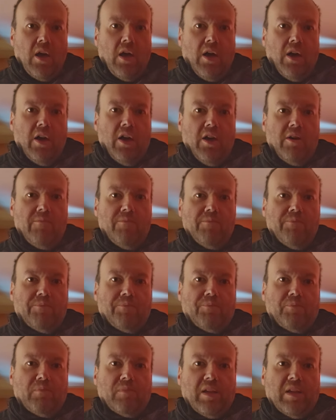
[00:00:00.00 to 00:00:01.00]
um,
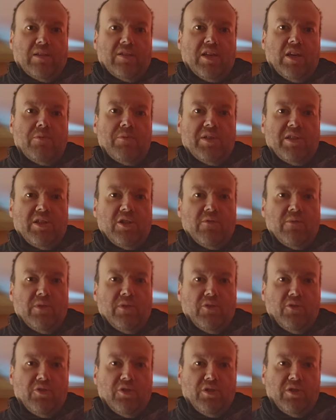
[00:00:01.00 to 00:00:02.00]
Terry Silver
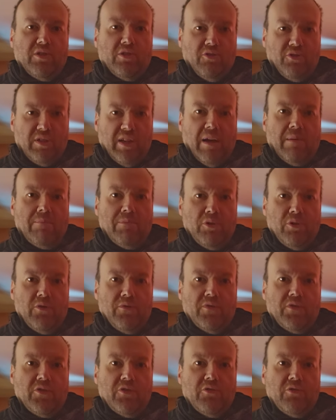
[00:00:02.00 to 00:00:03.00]
does does that
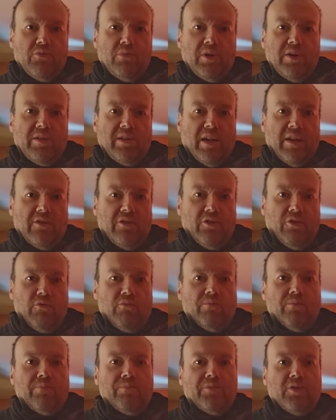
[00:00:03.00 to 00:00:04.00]
move to uh, Daniel.
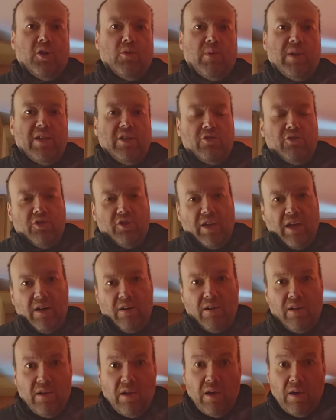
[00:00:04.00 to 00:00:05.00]
So when he does
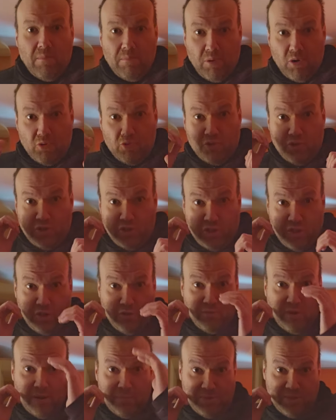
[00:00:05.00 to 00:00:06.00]
that punch, he
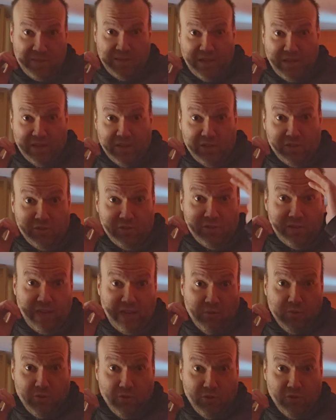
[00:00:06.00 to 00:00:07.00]
grabs in that he does
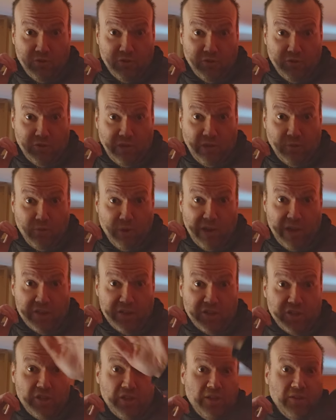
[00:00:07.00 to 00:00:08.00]
that hook, that
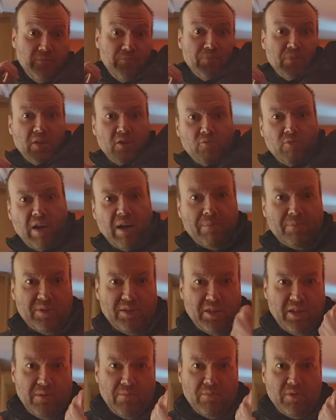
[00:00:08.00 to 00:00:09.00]
wedge,
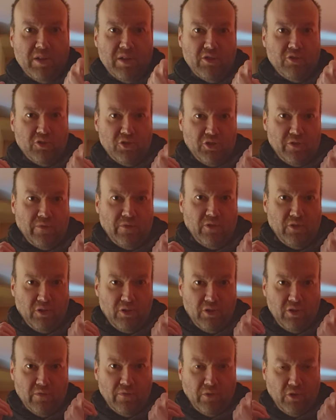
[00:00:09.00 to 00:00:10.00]
wraps him, and he does the other,
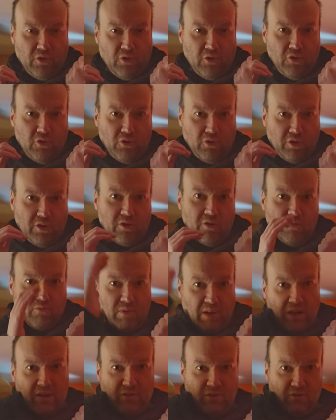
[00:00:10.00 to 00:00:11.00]
the other hook,
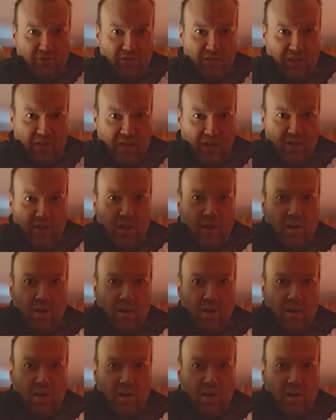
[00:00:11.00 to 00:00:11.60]
wrap, does that,